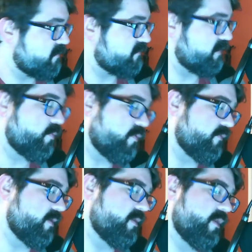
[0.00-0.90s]
deep of
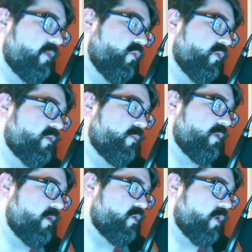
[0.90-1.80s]
into a
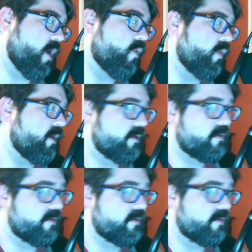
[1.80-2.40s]
simulation are we?